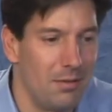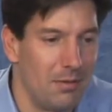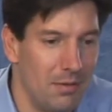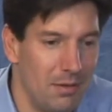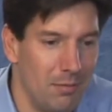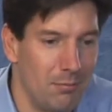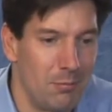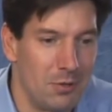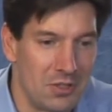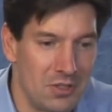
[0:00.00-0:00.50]

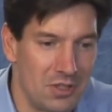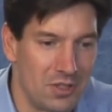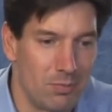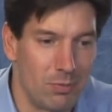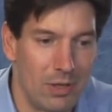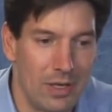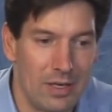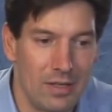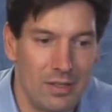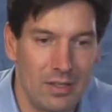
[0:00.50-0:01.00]
uh, which
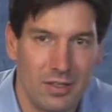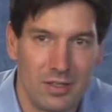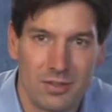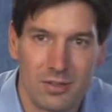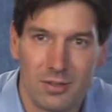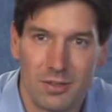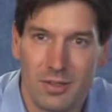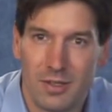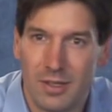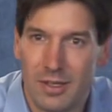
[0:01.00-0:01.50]
explained
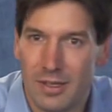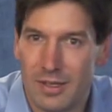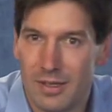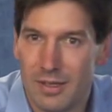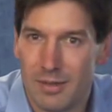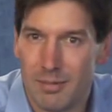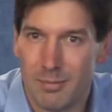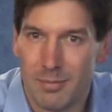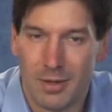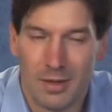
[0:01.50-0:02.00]
this
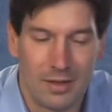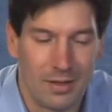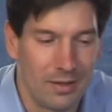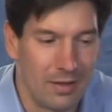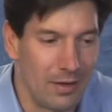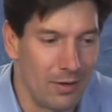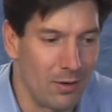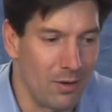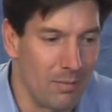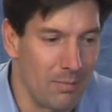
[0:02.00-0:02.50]
uh,
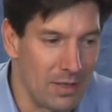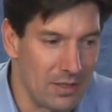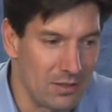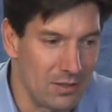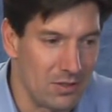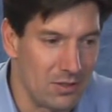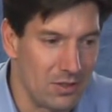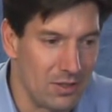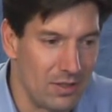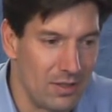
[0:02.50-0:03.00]
error
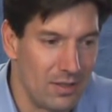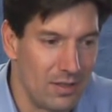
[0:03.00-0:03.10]
message.